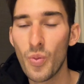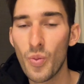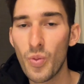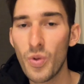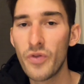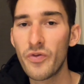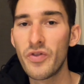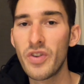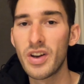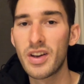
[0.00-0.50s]

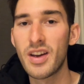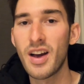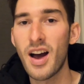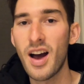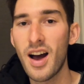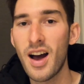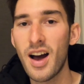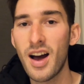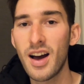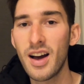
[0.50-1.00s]
With the
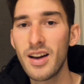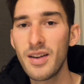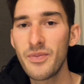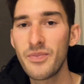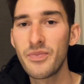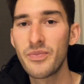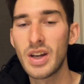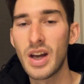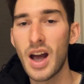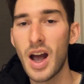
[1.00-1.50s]

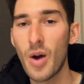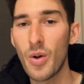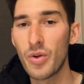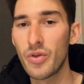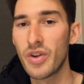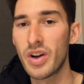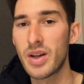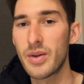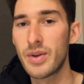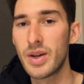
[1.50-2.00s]
car, I would
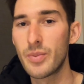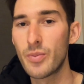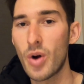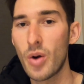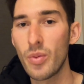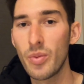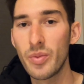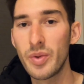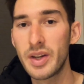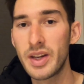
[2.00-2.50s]
recommend
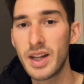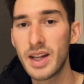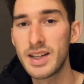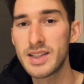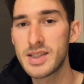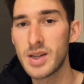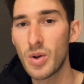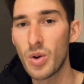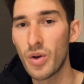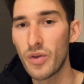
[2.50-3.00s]
probably getting
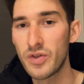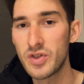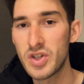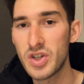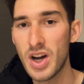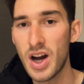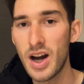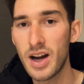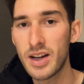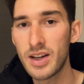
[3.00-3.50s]
some of
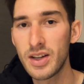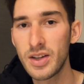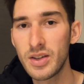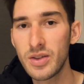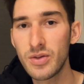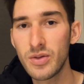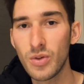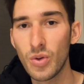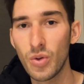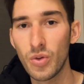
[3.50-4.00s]

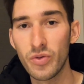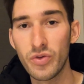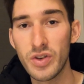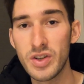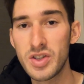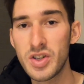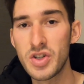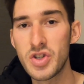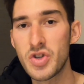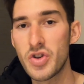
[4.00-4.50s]
Sharkin or
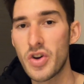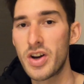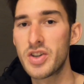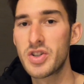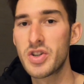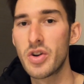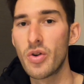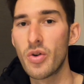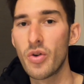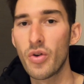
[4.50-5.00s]

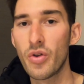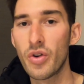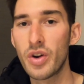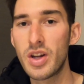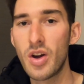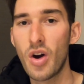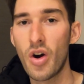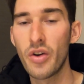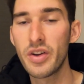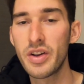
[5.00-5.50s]
registration
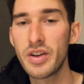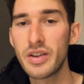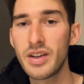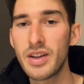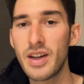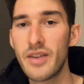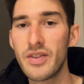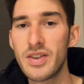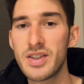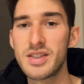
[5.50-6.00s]
already on it.
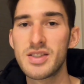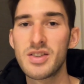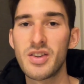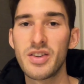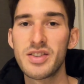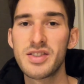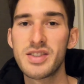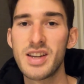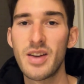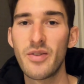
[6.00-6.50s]
And this is
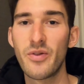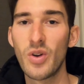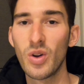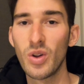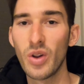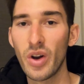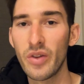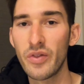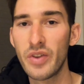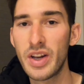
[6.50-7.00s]
going to save you a
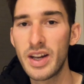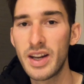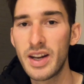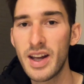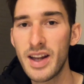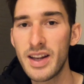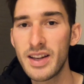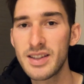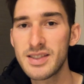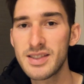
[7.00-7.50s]
lot of
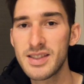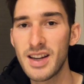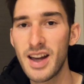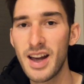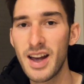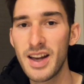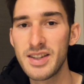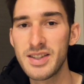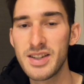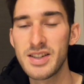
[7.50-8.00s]
headaches,
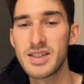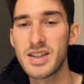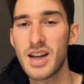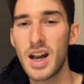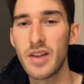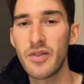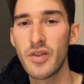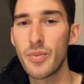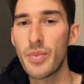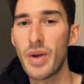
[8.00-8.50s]
as it's
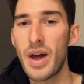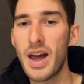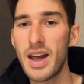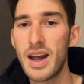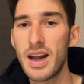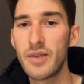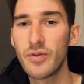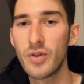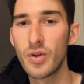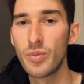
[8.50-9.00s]
kind of a
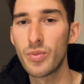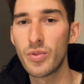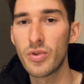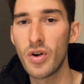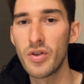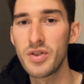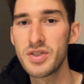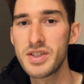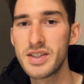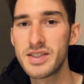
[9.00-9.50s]
painful
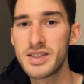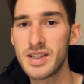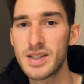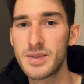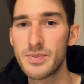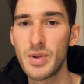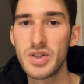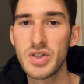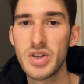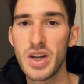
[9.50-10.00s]
process,
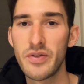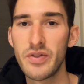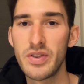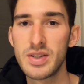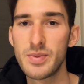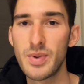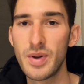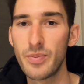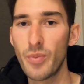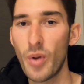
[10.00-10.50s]
especially if
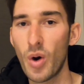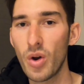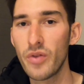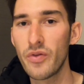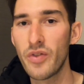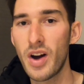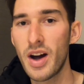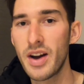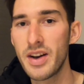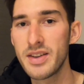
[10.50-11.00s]
it's been
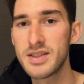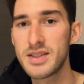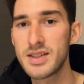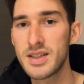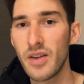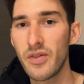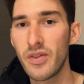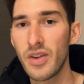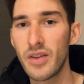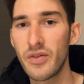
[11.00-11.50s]
modified and
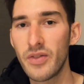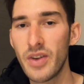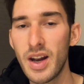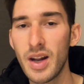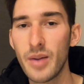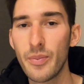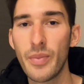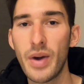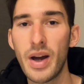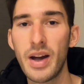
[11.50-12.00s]
stuff like
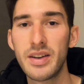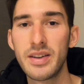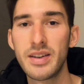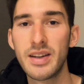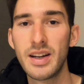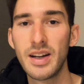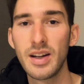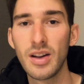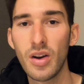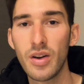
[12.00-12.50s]
that. It might
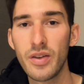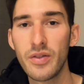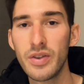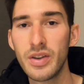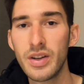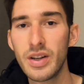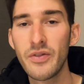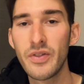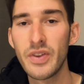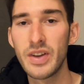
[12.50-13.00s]
need a lot of
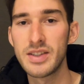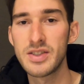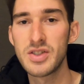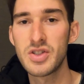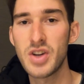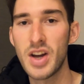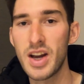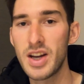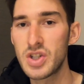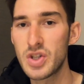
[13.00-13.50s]
things
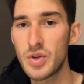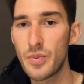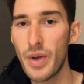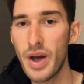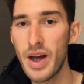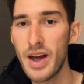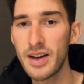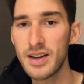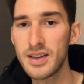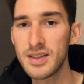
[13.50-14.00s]
changed
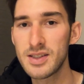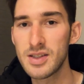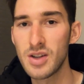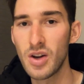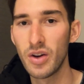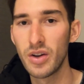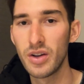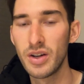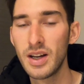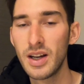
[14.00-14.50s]
back.
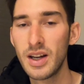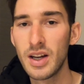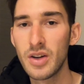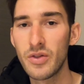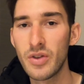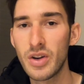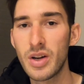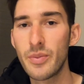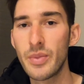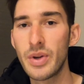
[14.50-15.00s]
So
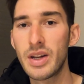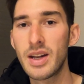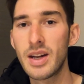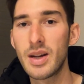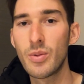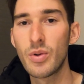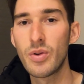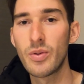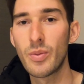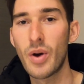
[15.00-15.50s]
recommend
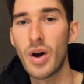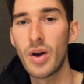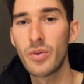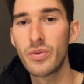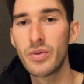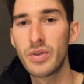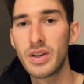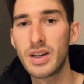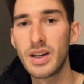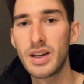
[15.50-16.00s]

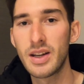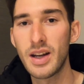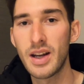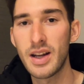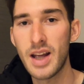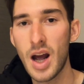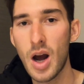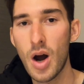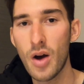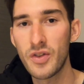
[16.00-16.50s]
getting a
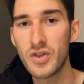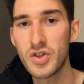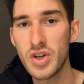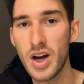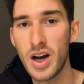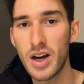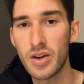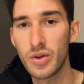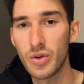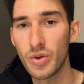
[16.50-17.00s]
car with
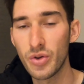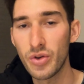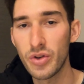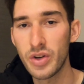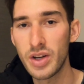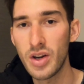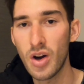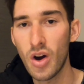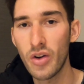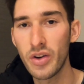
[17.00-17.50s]
Sharkin
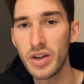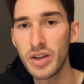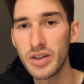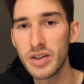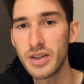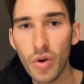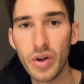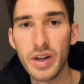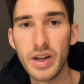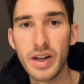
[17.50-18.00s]
already on it.
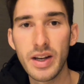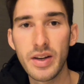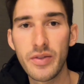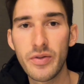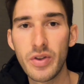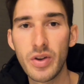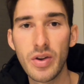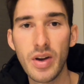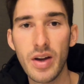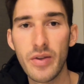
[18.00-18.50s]
Or yeah,
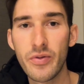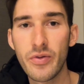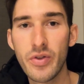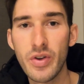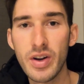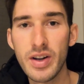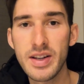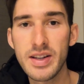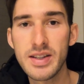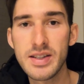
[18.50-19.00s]
if you have
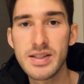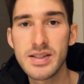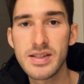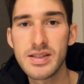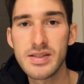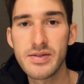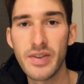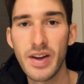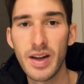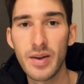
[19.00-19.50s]

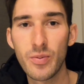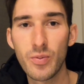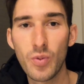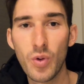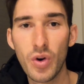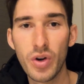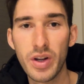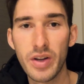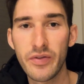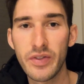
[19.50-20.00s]
friends that
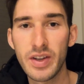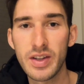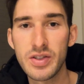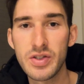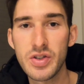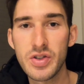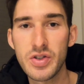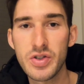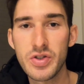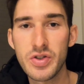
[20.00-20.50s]
work in the
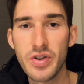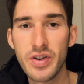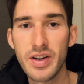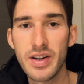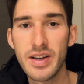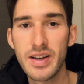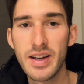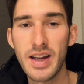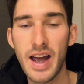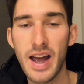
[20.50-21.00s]

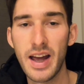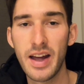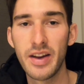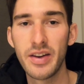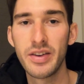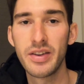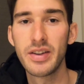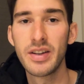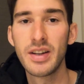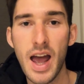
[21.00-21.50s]
industry
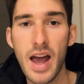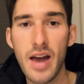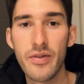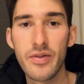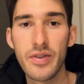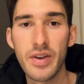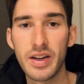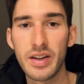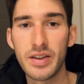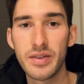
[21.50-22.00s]
and
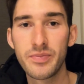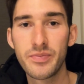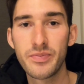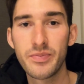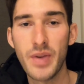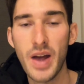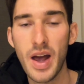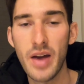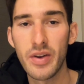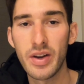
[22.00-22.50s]

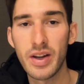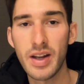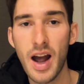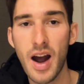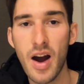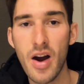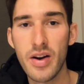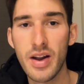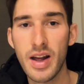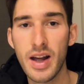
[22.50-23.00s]
have a
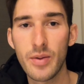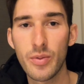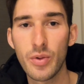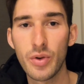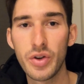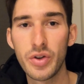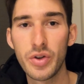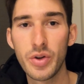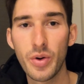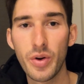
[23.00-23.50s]
car and are able
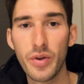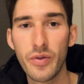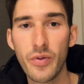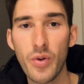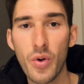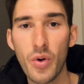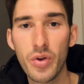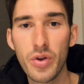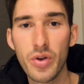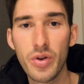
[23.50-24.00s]
to do it
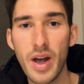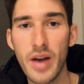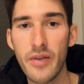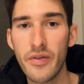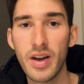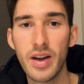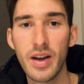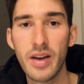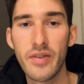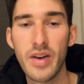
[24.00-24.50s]
for you,
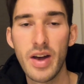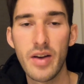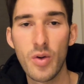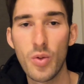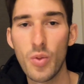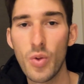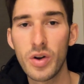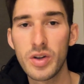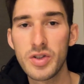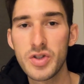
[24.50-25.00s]
they have a
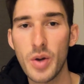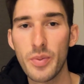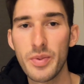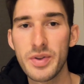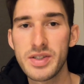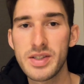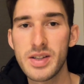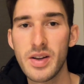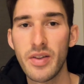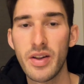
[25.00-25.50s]
workshop
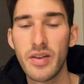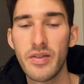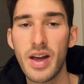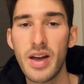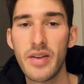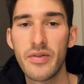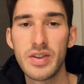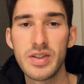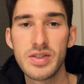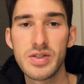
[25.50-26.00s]
and stuff like
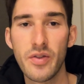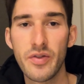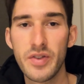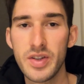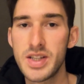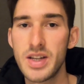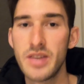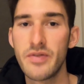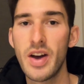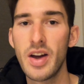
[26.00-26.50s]
that, there's
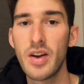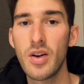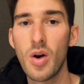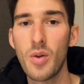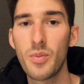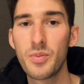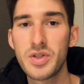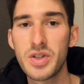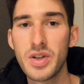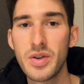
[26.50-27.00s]
obviously that
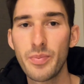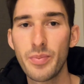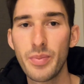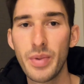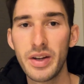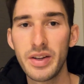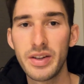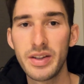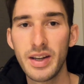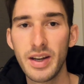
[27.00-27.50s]
option.
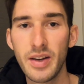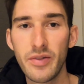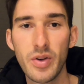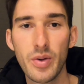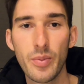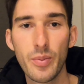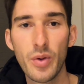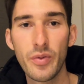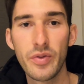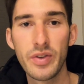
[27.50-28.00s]
But yeah, if
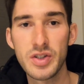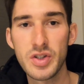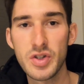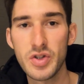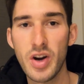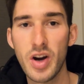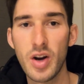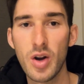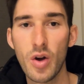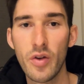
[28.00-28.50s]
you're moving
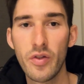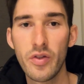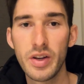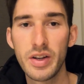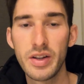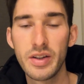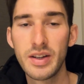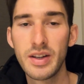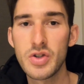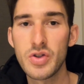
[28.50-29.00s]
straight over